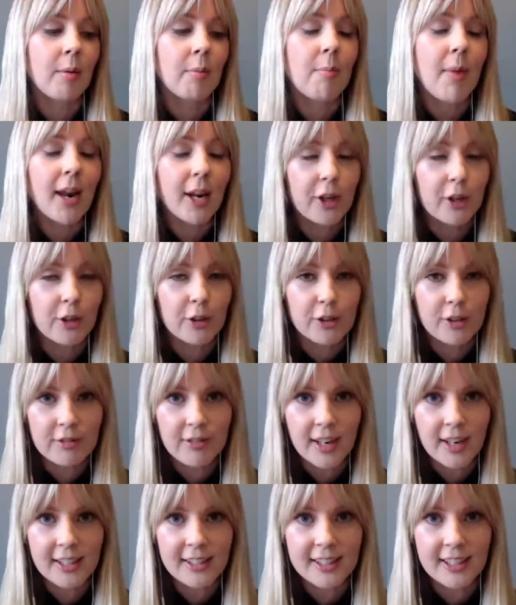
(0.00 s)
medical
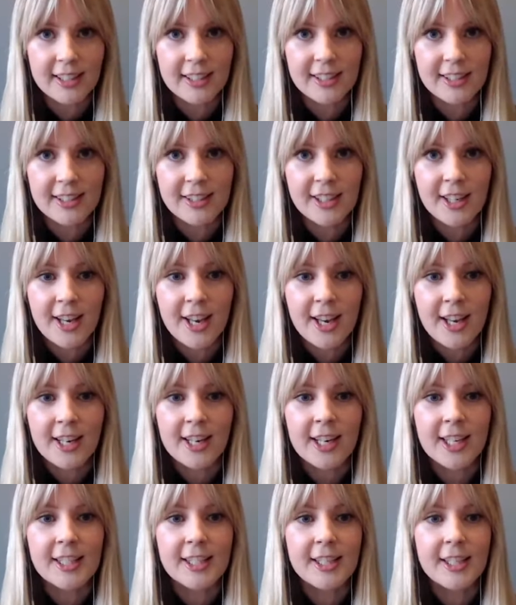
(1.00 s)
devices
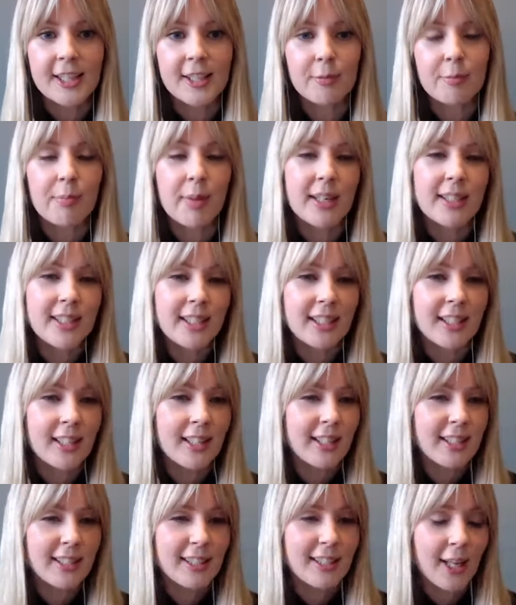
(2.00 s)
needs basically
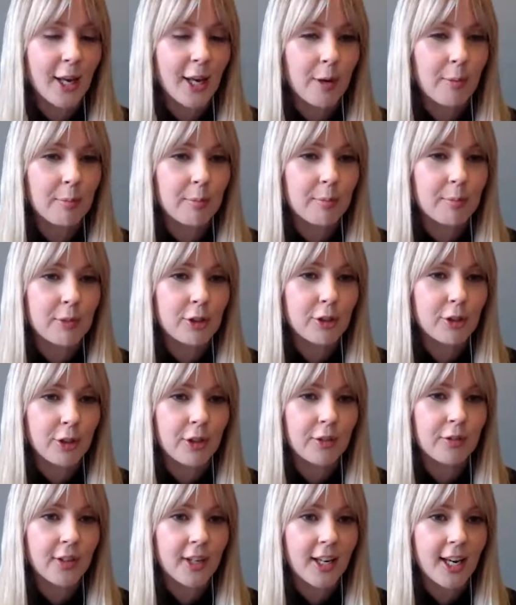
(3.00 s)
the same
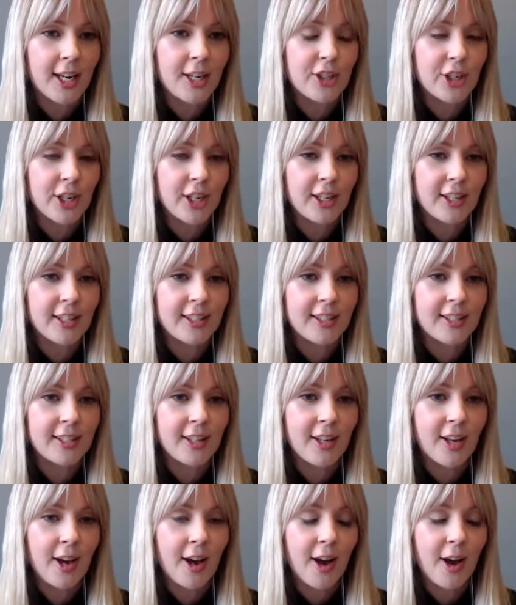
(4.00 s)
certifications
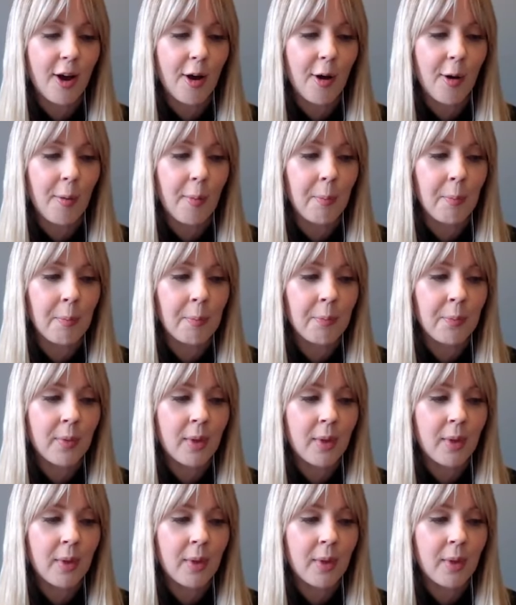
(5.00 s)
on